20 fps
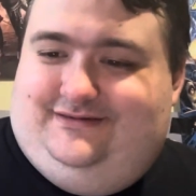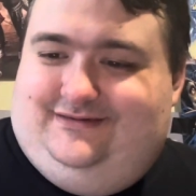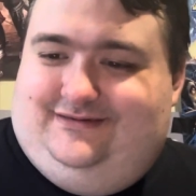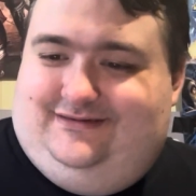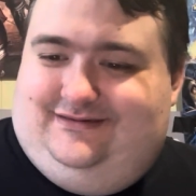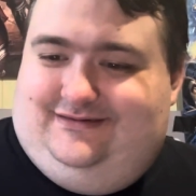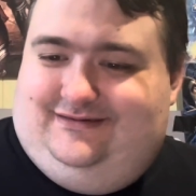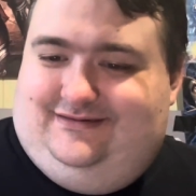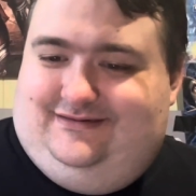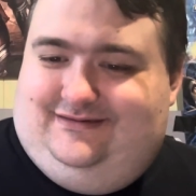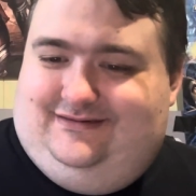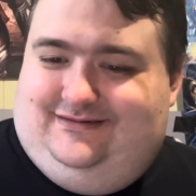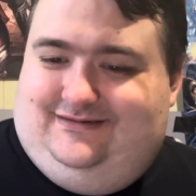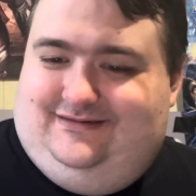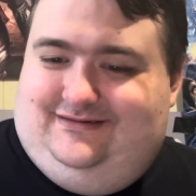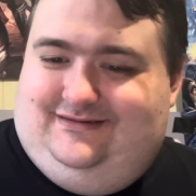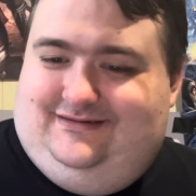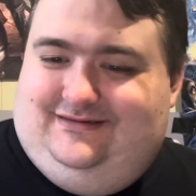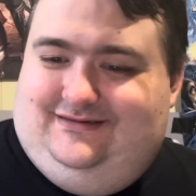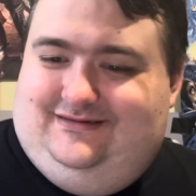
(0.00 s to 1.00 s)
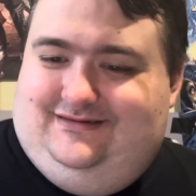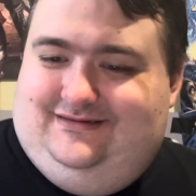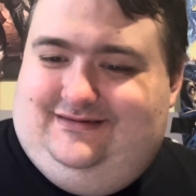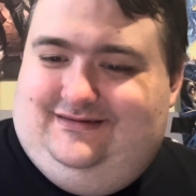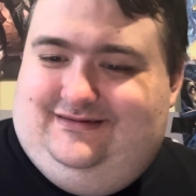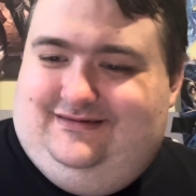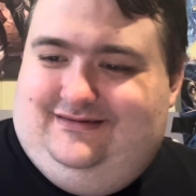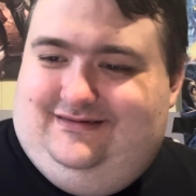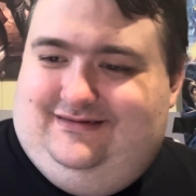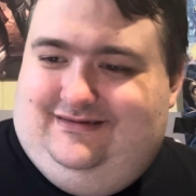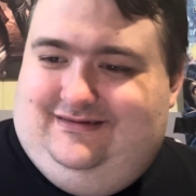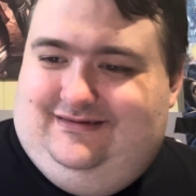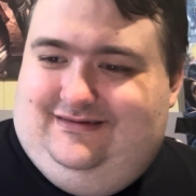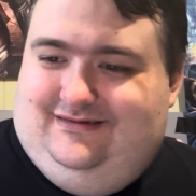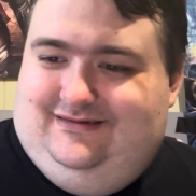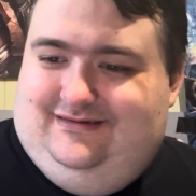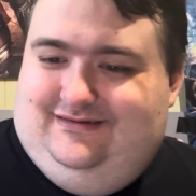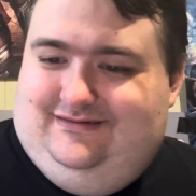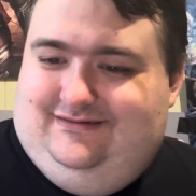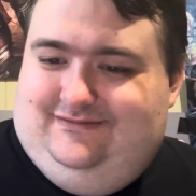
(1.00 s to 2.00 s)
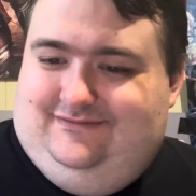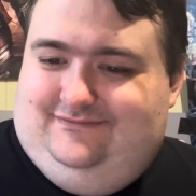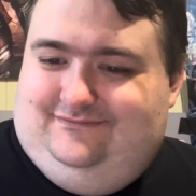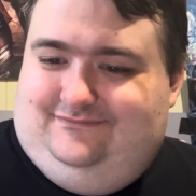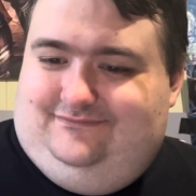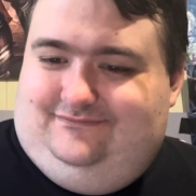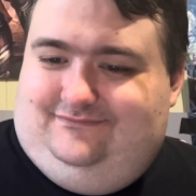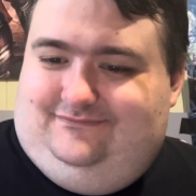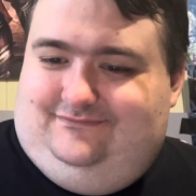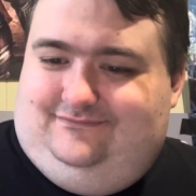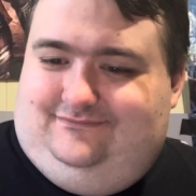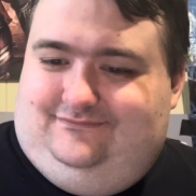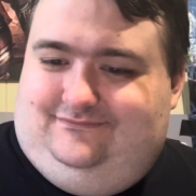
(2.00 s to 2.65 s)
[no speech]